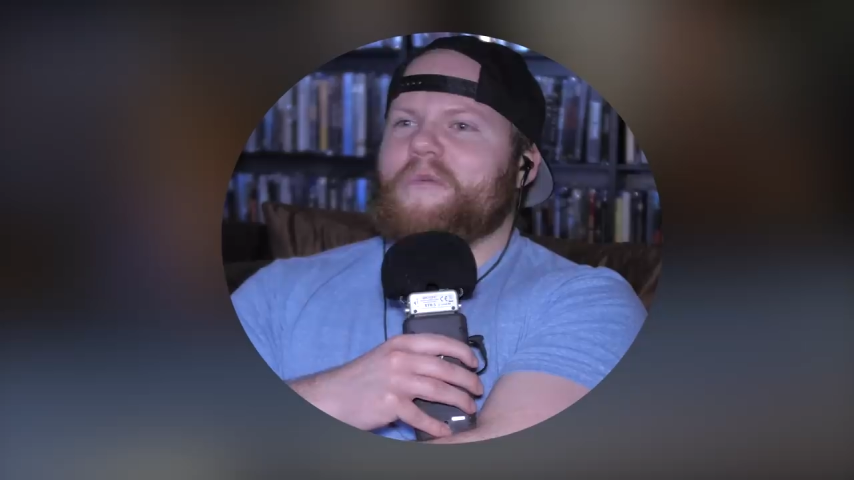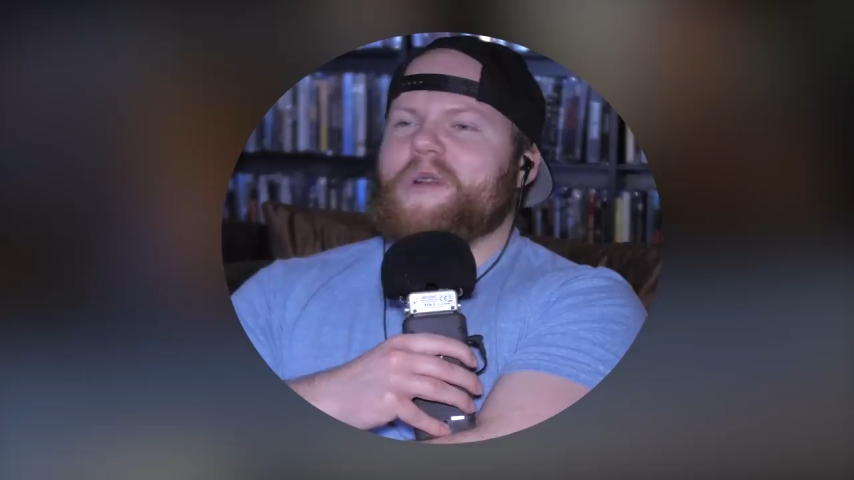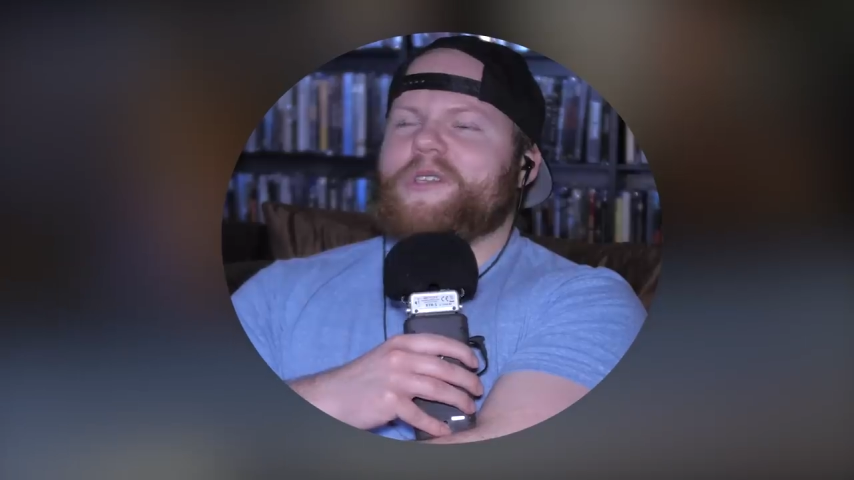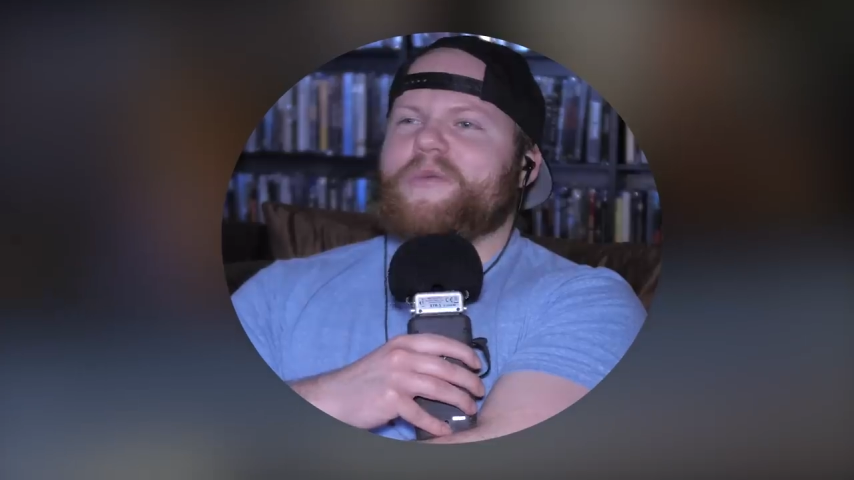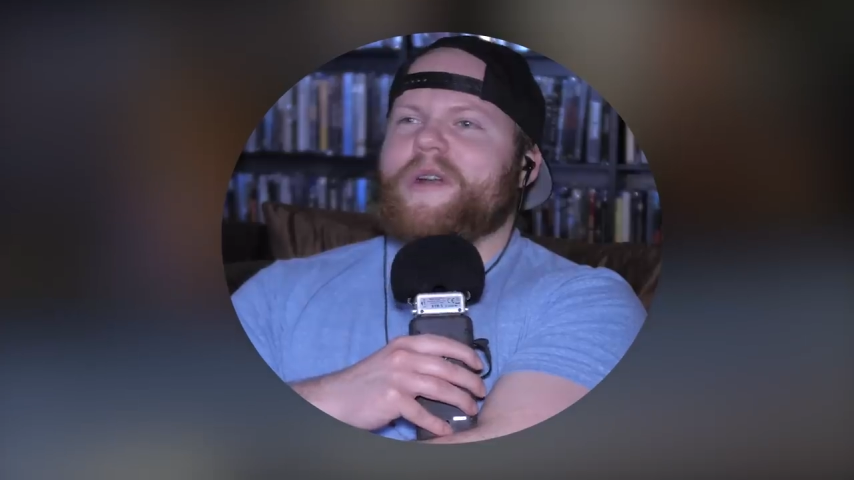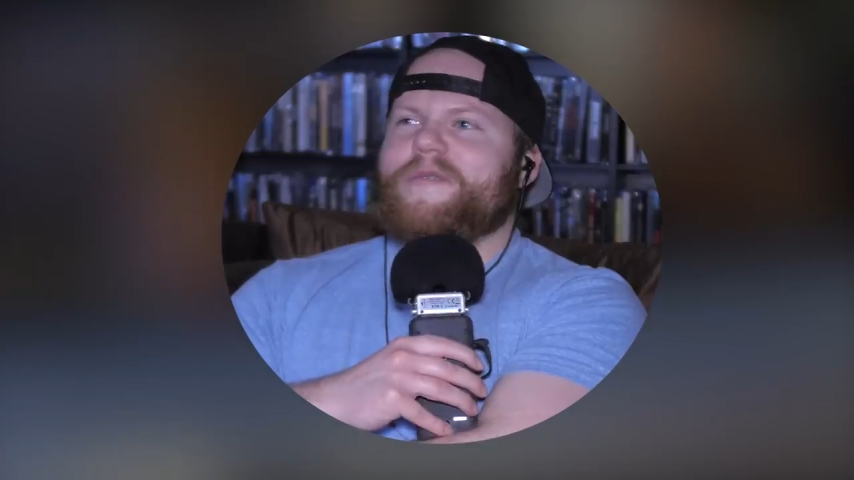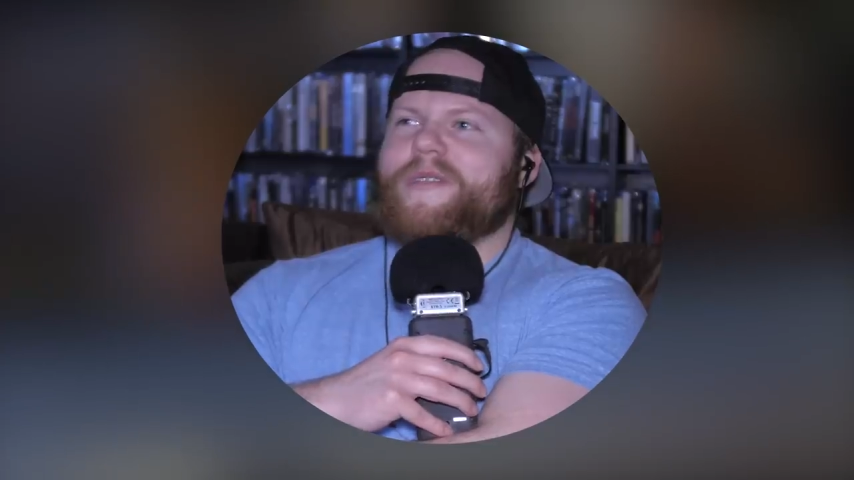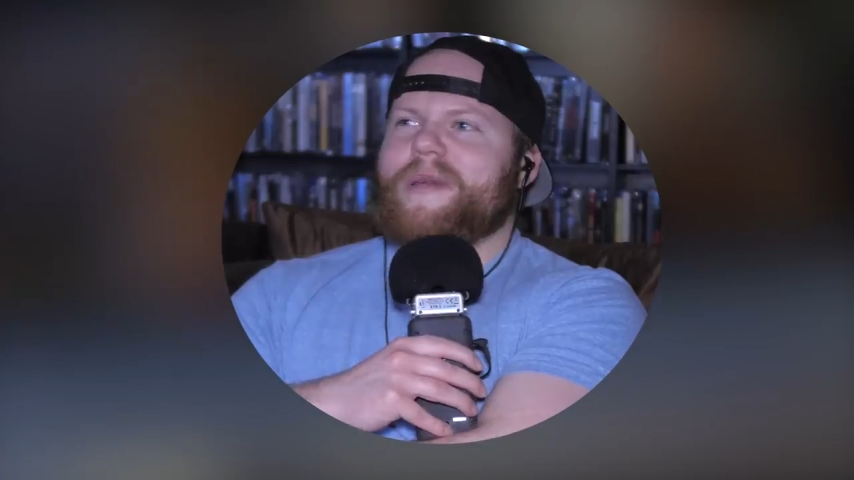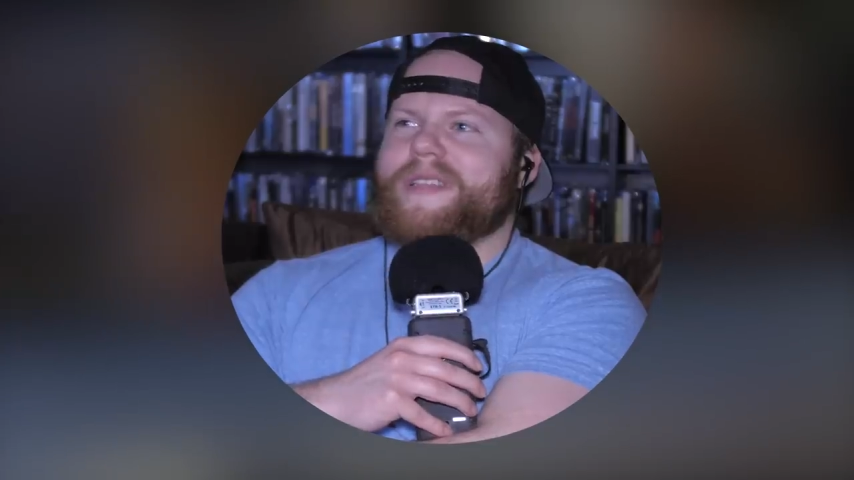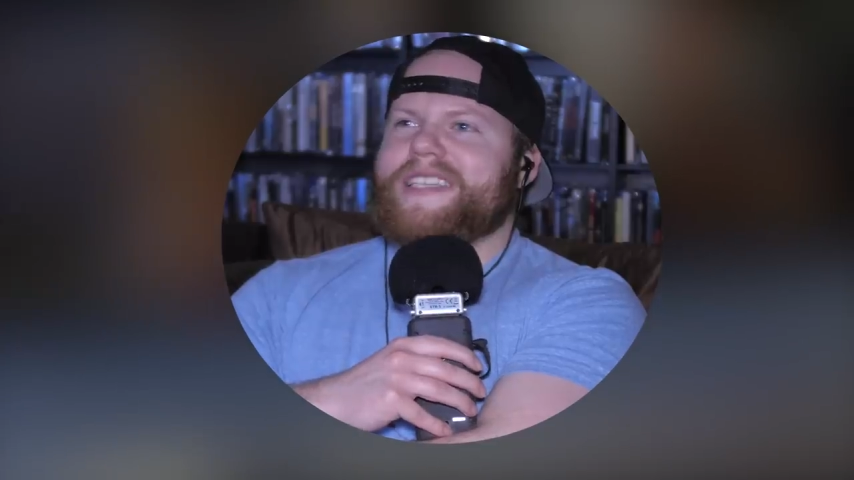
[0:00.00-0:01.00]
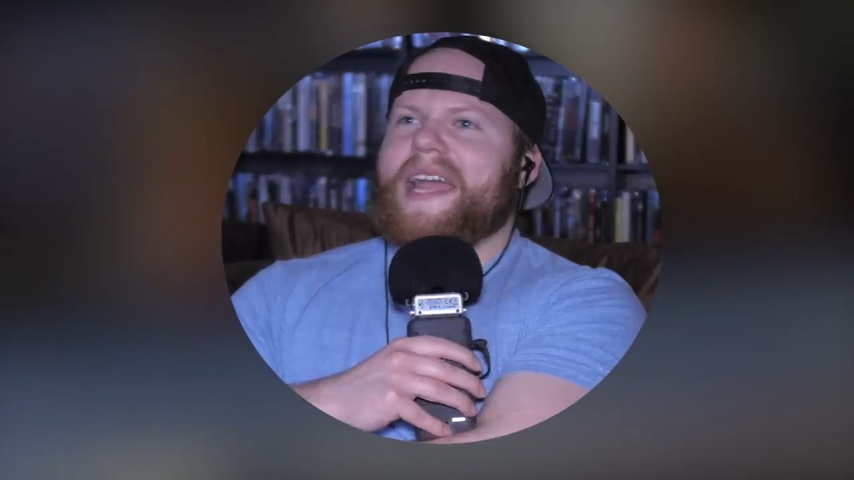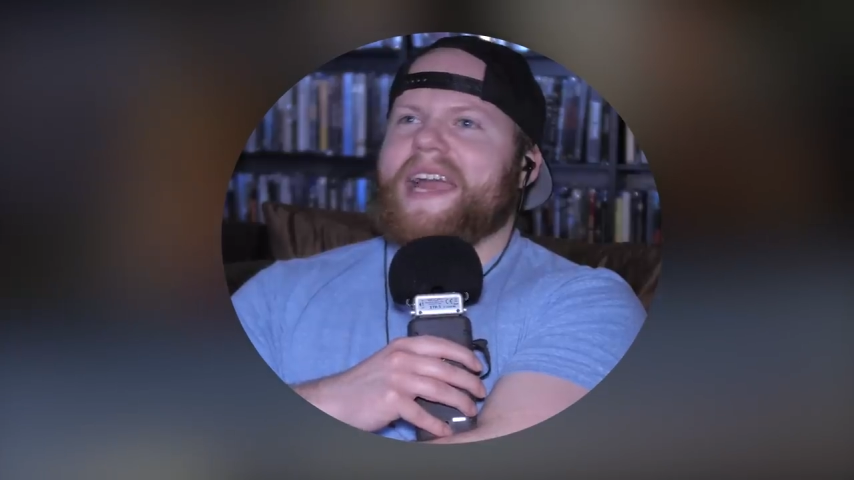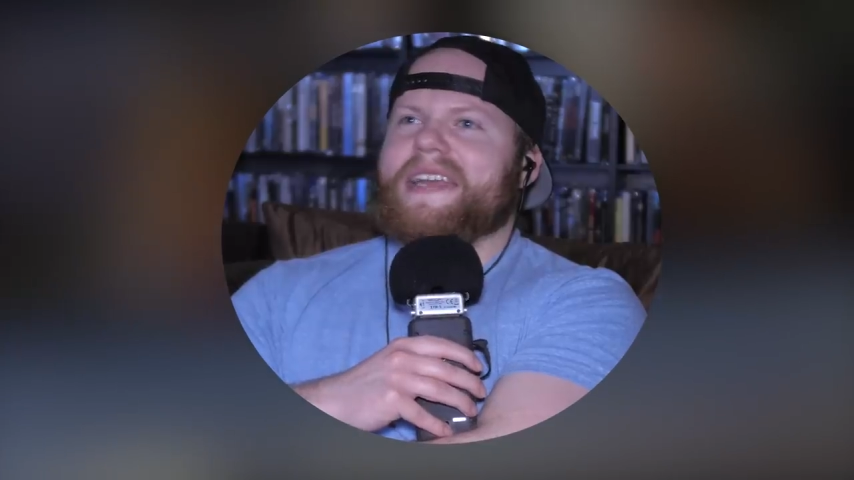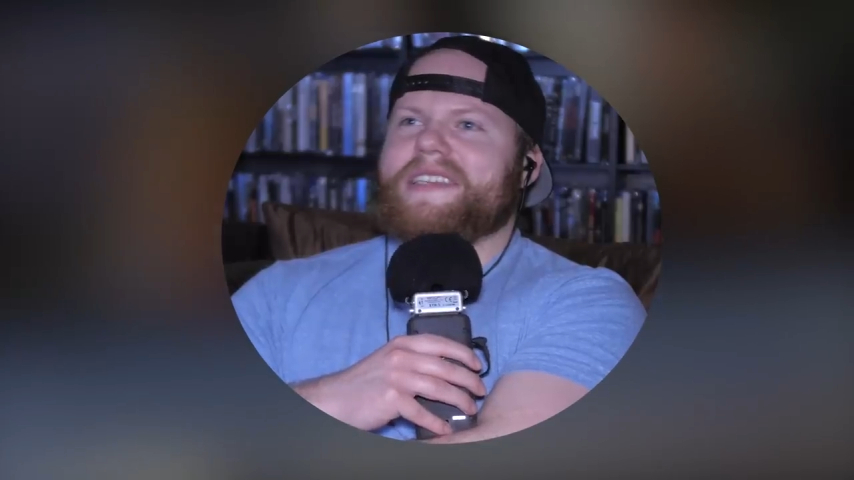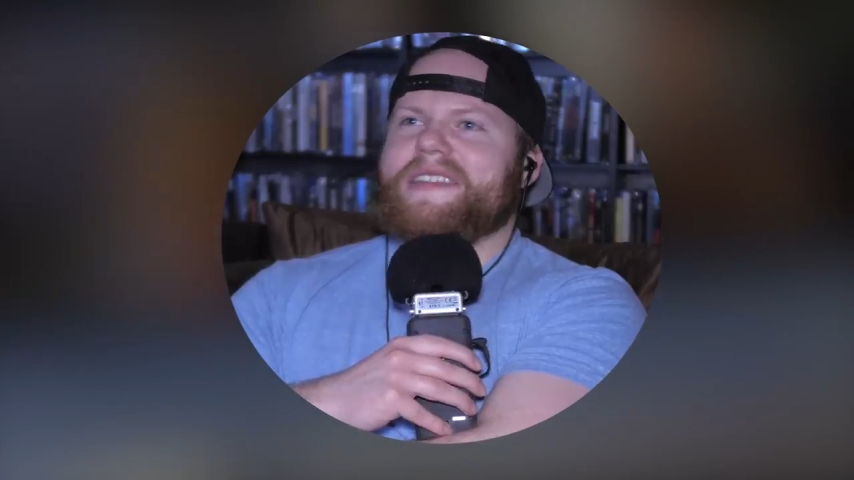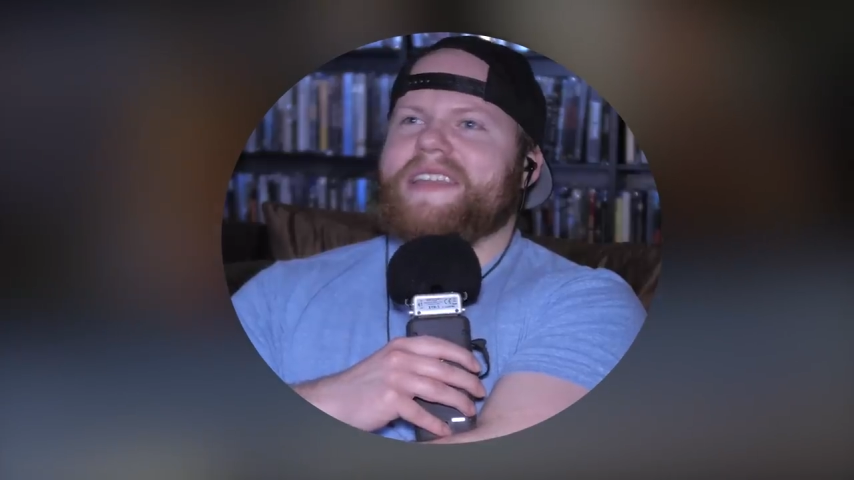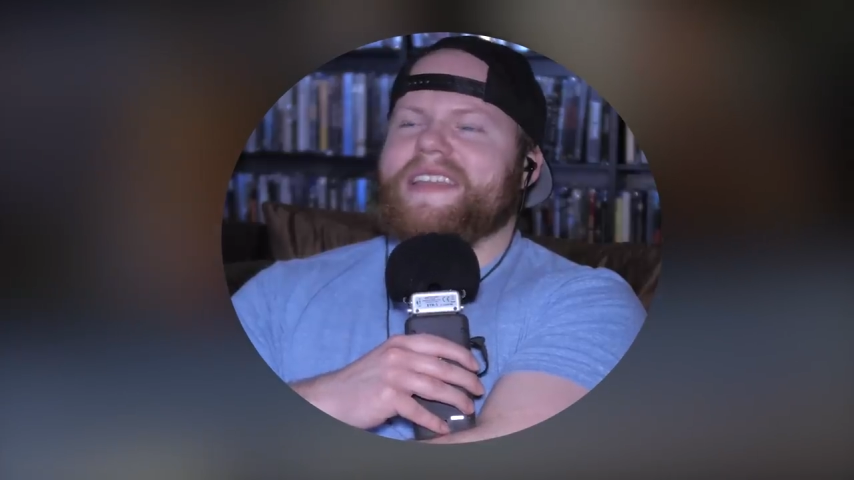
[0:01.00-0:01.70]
Which one of them is actually